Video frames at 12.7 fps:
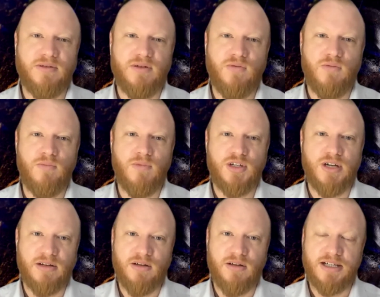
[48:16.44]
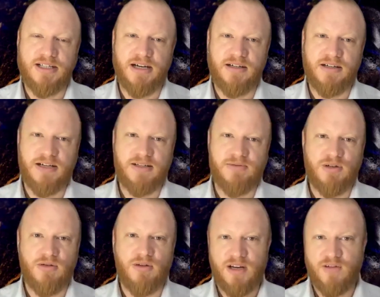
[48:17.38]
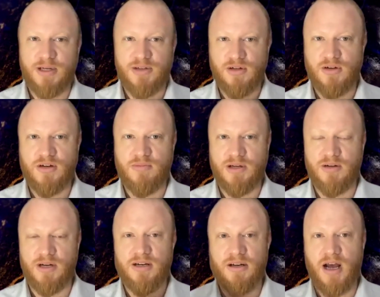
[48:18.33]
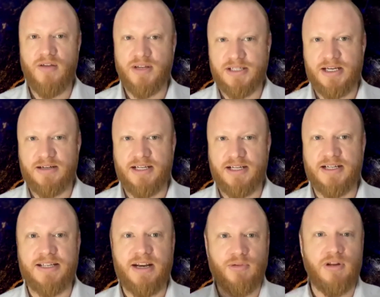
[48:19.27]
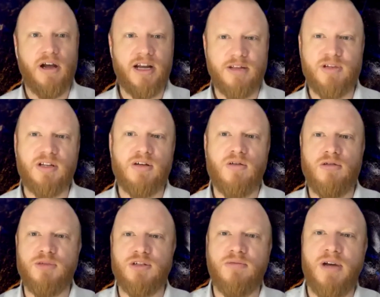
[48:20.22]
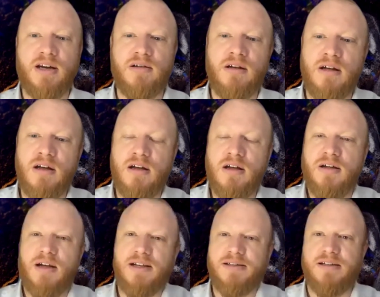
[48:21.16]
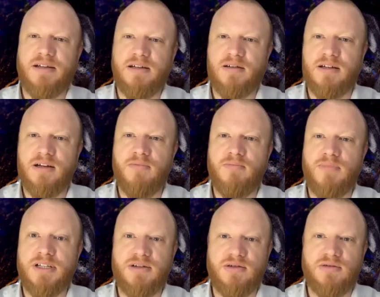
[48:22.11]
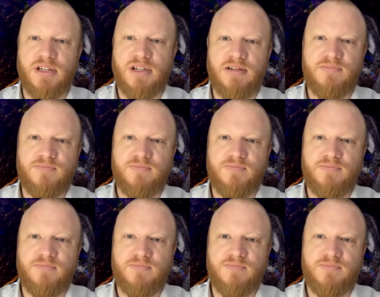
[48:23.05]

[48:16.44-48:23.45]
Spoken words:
machine learning techniques, which already have been shown to be good at other techniques, and applying them in the quantum domain and seeing the potential there.